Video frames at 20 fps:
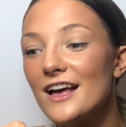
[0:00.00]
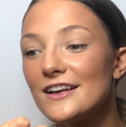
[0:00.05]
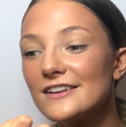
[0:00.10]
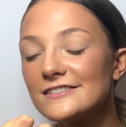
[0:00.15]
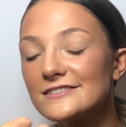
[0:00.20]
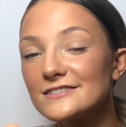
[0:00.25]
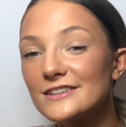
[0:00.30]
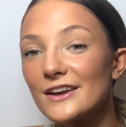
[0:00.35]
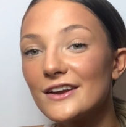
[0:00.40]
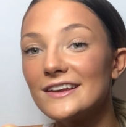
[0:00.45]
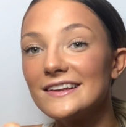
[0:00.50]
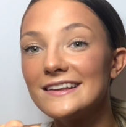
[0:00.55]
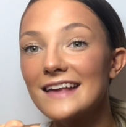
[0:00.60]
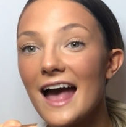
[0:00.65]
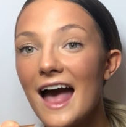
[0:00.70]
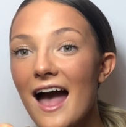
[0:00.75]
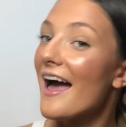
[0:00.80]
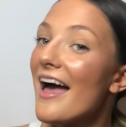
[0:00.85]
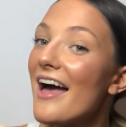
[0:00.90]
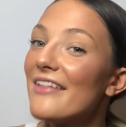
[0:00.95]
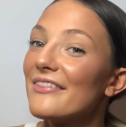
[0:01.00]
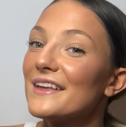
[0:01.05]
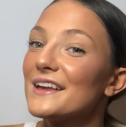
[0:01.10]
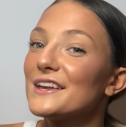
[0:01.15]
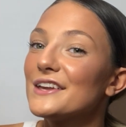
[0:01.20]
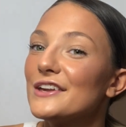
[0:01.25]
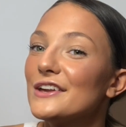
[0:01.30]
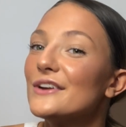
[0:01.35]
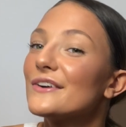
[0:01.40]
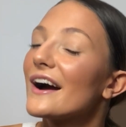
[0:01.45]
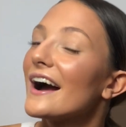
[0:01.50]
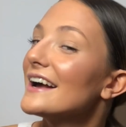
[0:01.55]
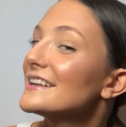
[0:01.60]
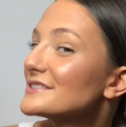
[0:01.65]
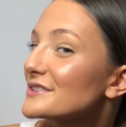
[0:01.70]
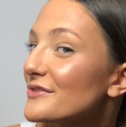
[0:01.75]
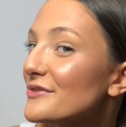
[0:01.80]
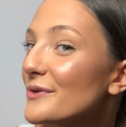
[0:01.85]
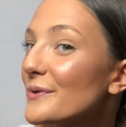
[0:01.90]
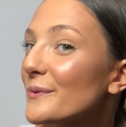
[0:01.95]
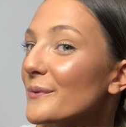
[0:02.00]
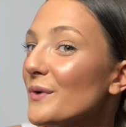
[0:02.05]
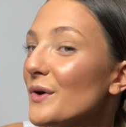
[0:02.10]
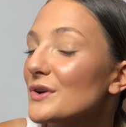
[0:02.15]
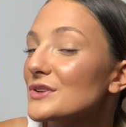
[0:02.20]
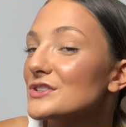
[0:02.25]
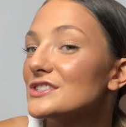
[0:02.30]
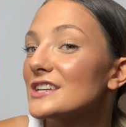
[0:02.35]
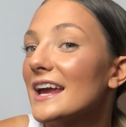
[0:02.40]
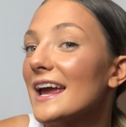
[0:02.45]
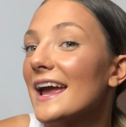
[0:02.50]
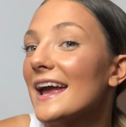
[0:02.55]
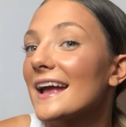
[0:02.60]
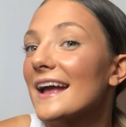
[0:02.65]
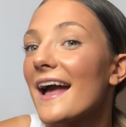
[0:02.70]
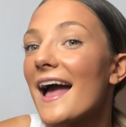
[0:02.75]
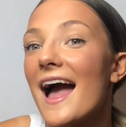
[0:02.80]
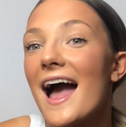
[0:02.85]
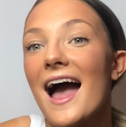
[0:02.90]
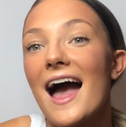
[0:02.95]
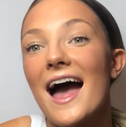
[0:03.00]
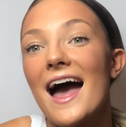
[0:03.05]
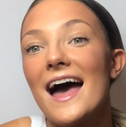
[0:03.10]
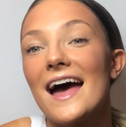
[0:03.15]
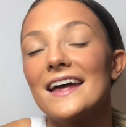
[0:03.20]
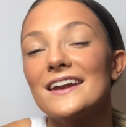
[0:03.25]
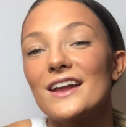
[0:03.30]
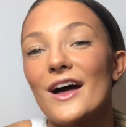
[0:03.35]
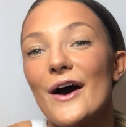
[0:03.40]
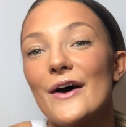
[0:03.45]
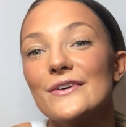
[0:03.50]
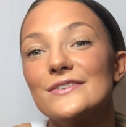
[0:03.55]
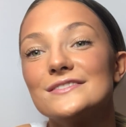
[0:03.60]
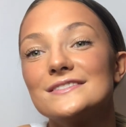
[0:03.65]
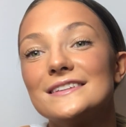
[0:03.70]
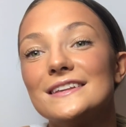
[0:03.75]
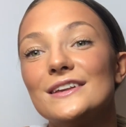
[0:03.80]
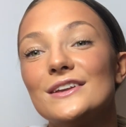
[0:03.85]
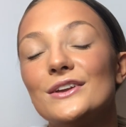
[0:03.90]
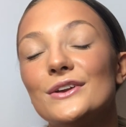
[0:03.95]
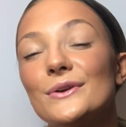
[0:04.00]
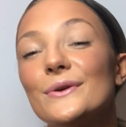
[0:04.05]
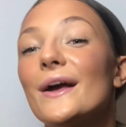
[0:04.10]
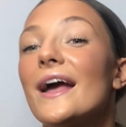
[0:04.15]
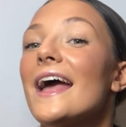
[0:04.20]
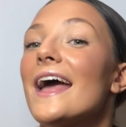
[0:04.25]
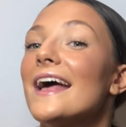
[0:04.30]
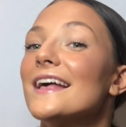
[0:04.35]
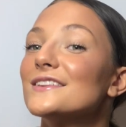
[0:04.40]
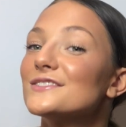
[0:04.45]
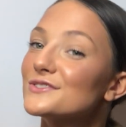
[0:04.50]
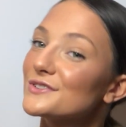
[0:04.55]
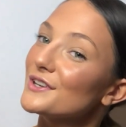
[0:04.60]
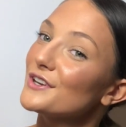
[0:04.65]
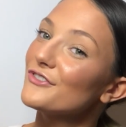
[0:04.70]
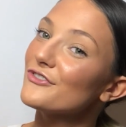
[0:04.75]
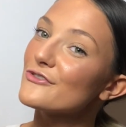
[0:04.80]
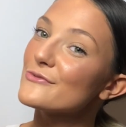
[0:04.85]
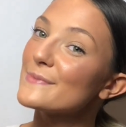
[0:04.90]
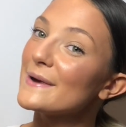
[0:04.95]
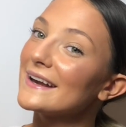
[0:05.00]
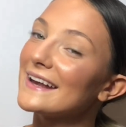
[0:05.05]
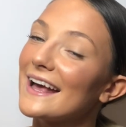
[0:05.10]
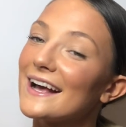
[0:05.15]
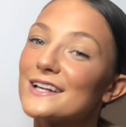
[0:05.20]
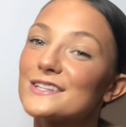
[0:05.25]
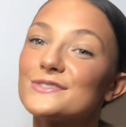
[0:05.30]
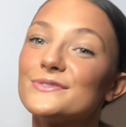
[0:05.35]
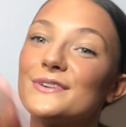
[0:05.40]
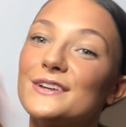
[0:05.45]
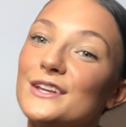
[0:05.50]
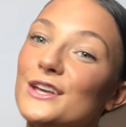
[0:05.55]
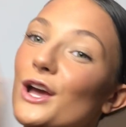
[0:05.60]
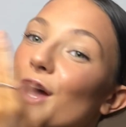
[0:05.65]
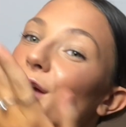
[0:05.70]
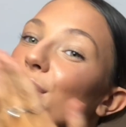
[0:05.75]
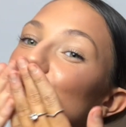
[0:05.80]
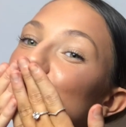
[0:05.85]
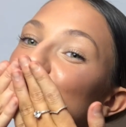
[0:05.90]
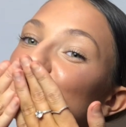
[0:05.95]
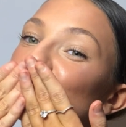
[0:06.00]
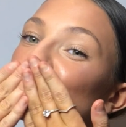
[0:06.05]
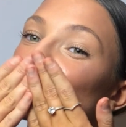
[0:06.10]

So yeah, thank you guys for watching and I'll see you soon for my next video.